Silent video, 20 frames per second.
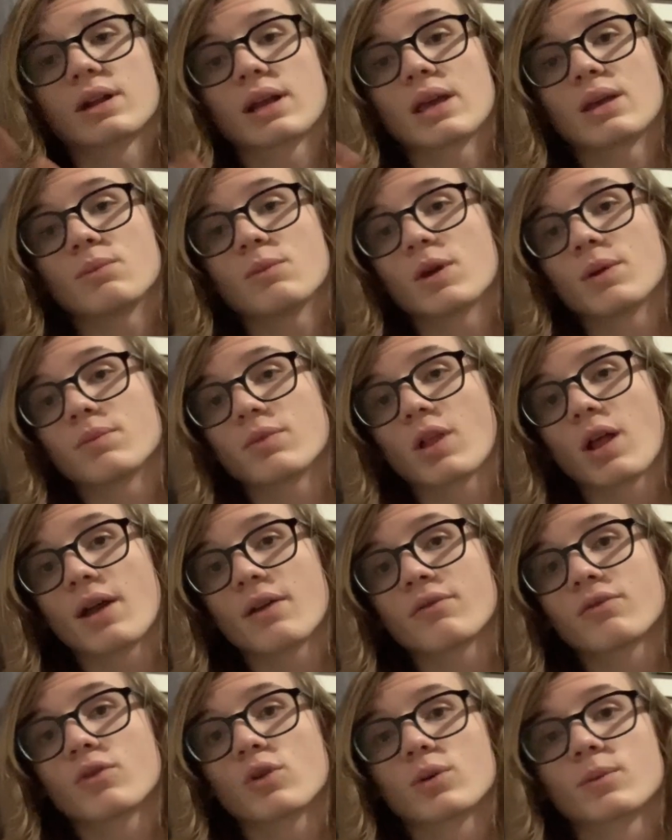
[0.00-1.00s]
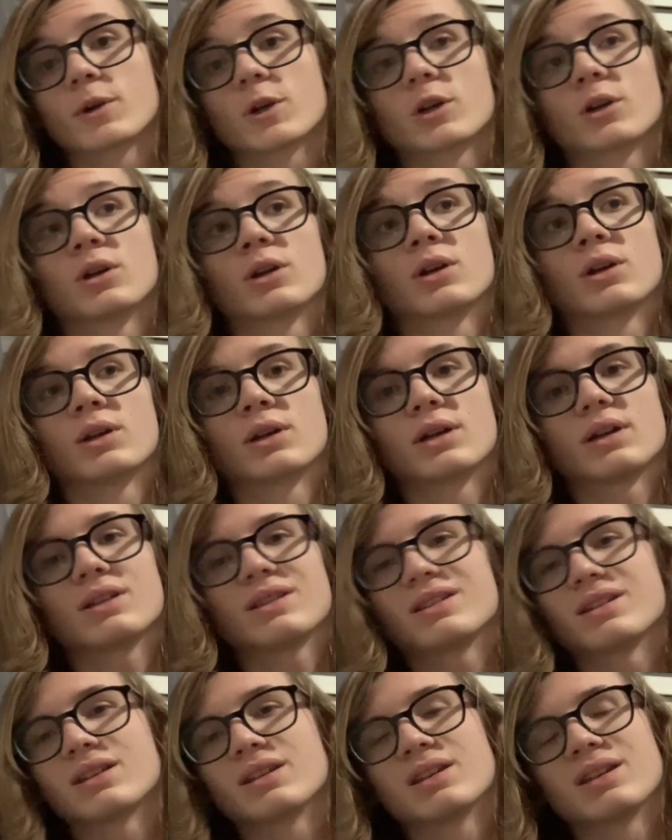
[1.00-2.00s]
8-bit platformer.
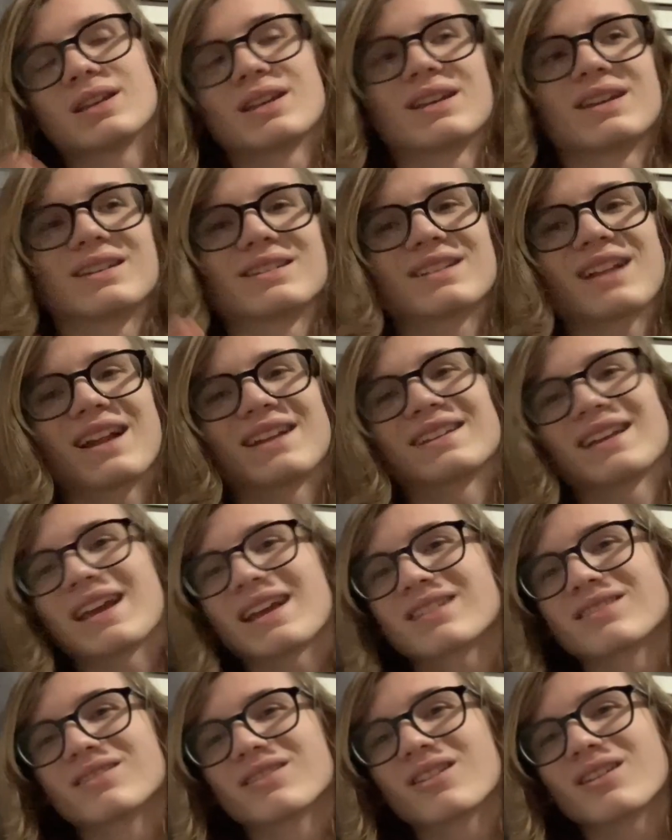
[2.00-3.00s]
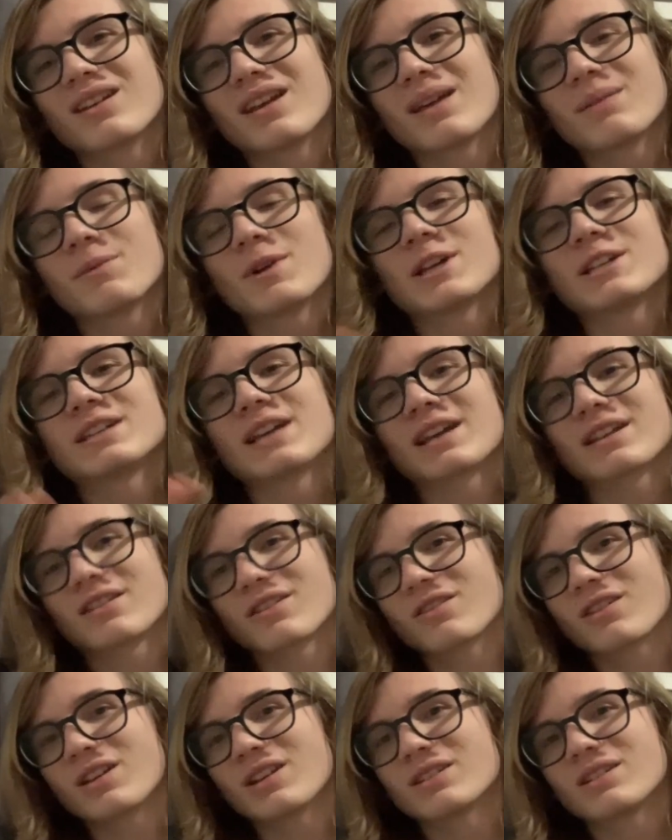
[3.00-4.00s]
It's not technically 8-bit.
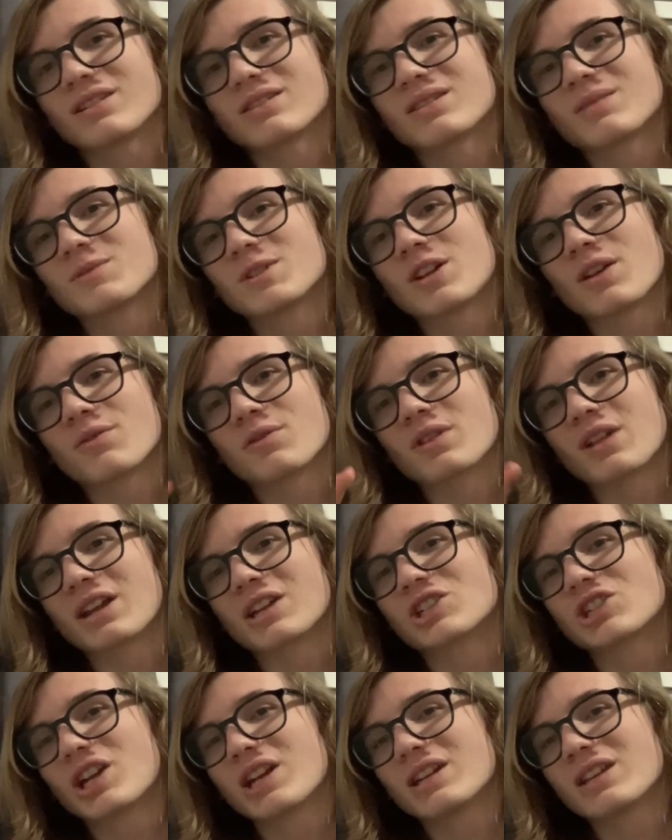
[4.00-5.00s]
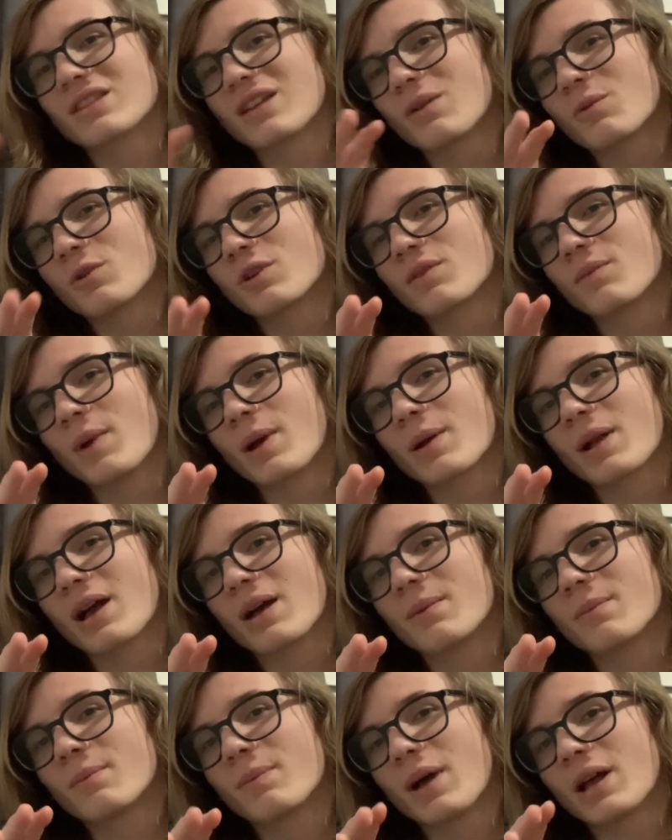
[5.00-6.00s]
Technically, it does some stuff like shading that wouldn't have been
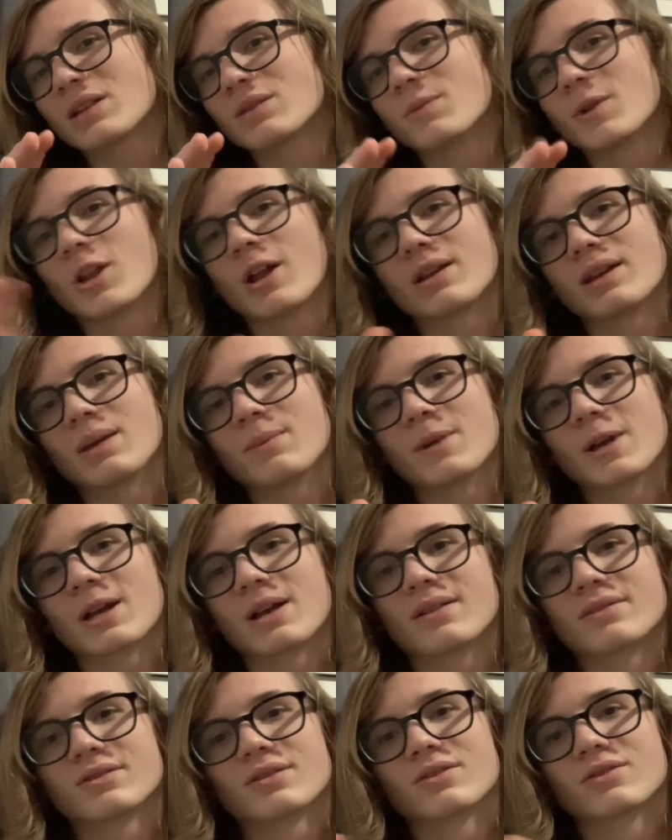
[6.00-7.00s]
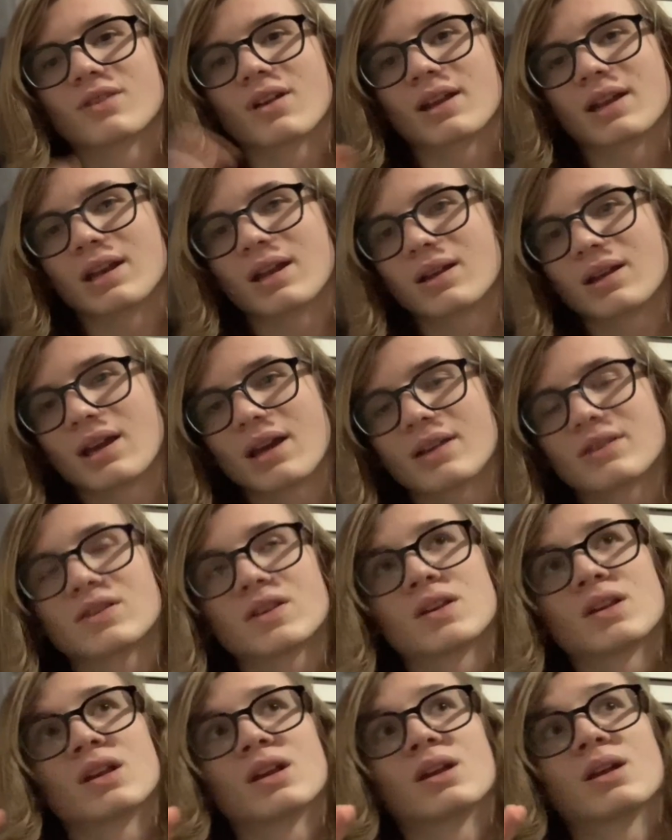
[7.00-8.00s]
possible on 8-bit consoles like an NES.
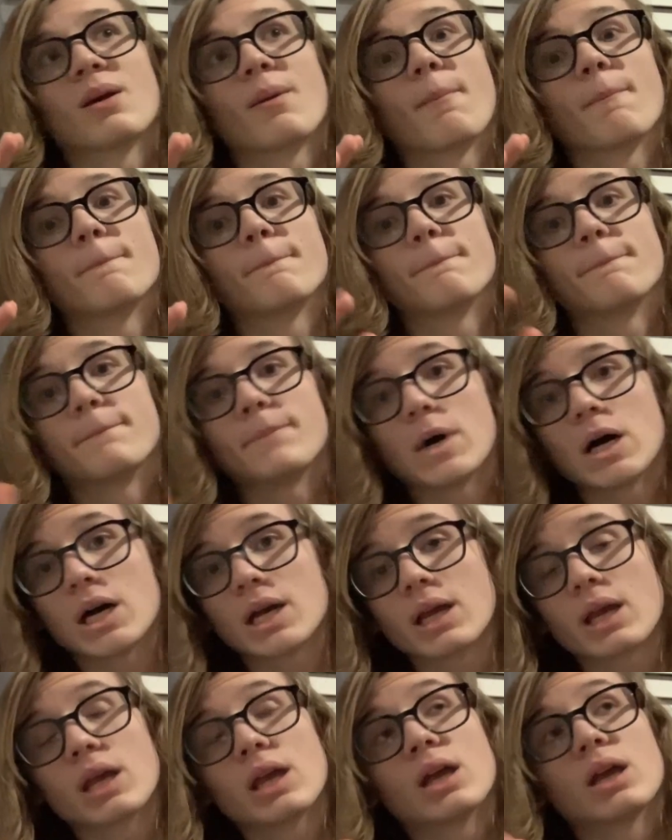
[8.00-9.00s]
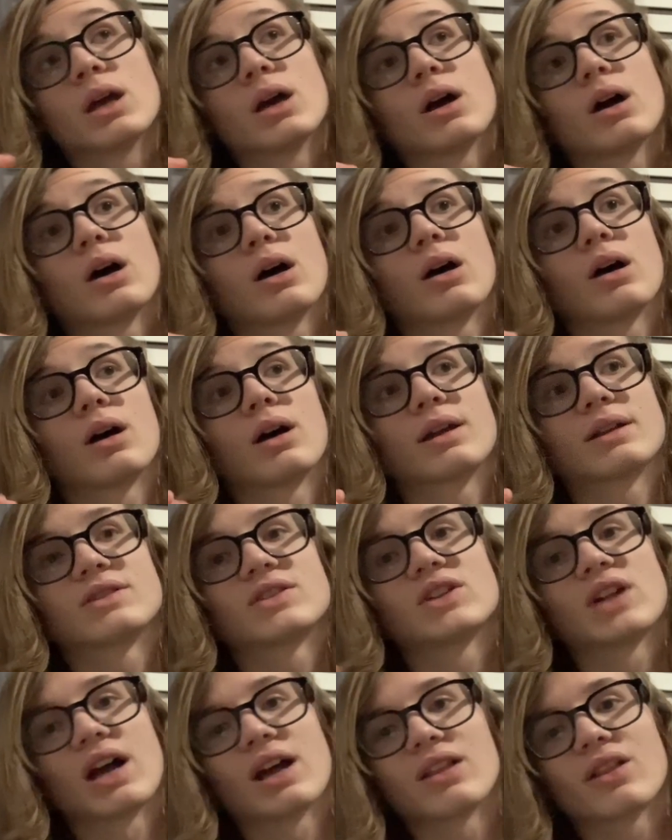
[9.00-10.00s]
But it's
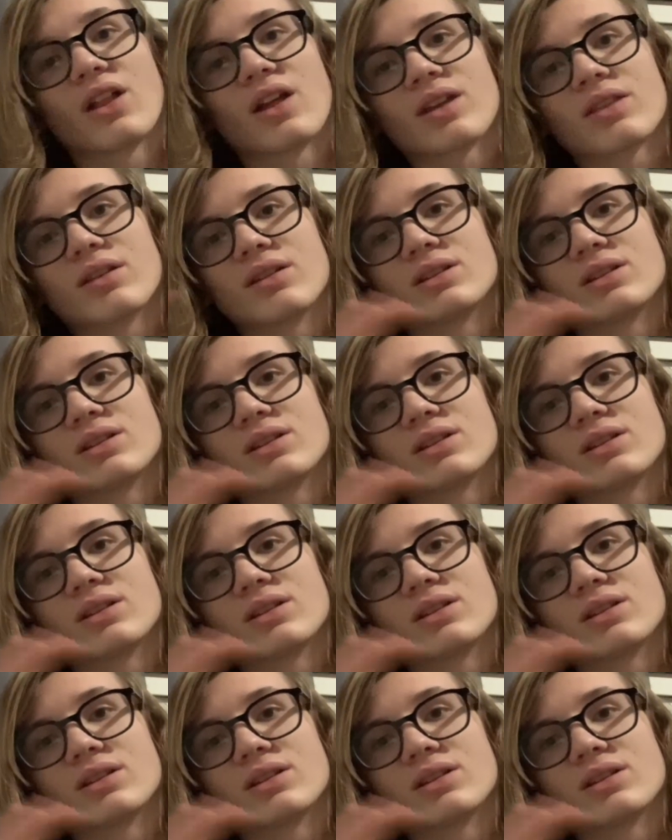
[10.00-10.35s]
not like the